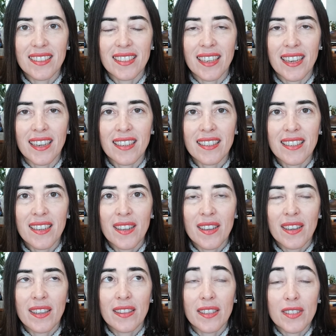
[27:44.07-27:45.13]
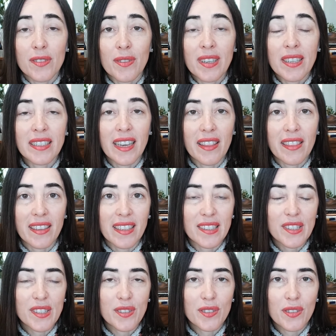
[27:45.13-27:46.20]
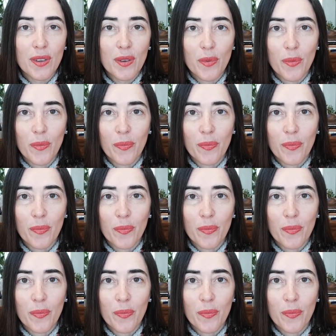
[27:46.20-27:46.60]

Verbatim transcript: Yeah, there's really nothing else to do.